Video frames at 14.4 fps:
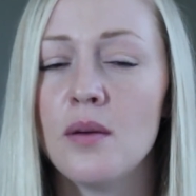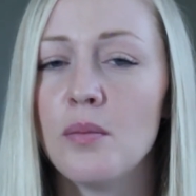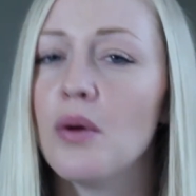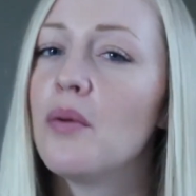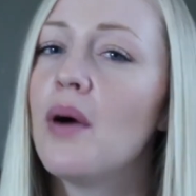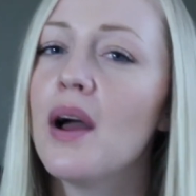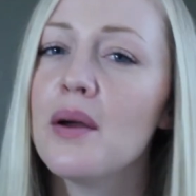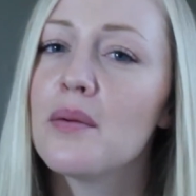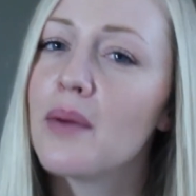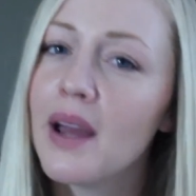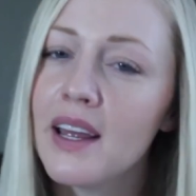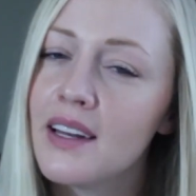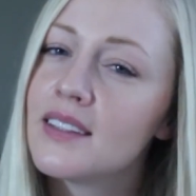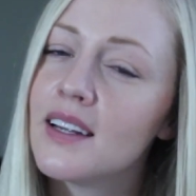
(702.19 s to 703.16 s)
But why
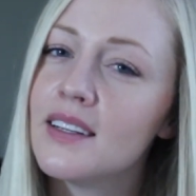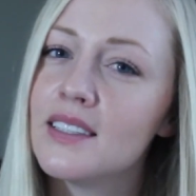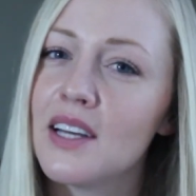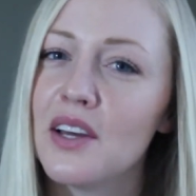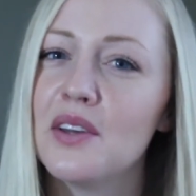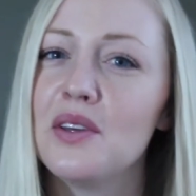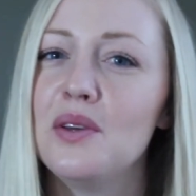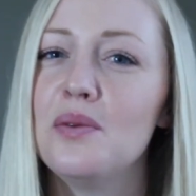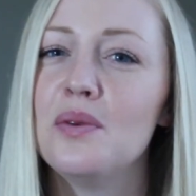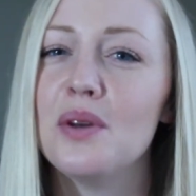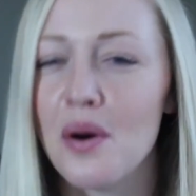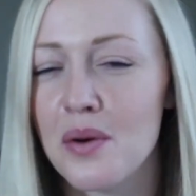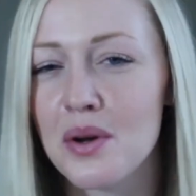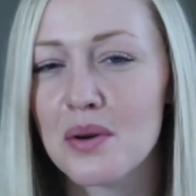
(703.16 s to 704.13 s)
wait until you
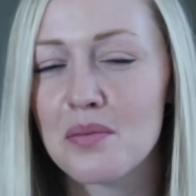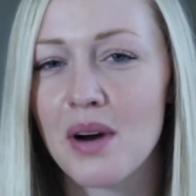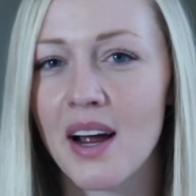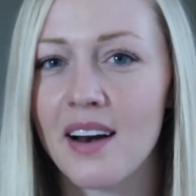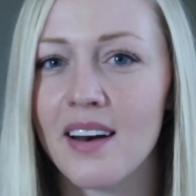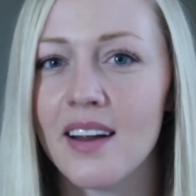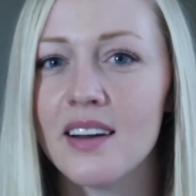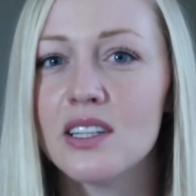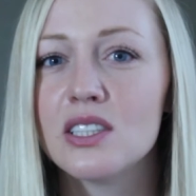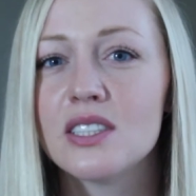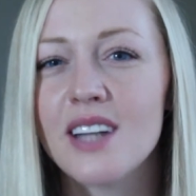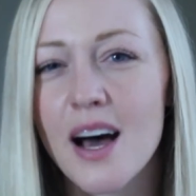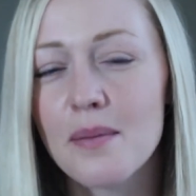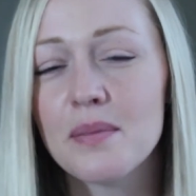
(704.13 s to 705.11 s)
know you're pregnant?
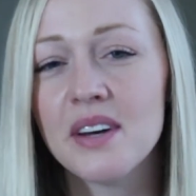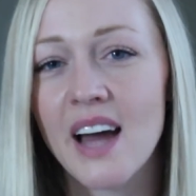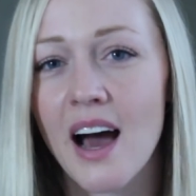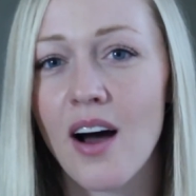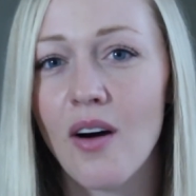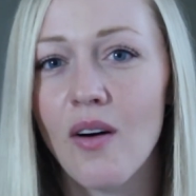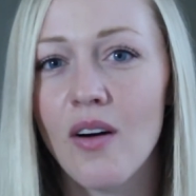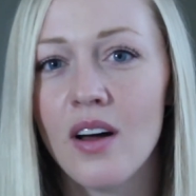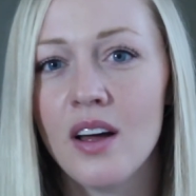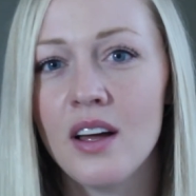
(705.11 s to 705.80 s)
Stop now.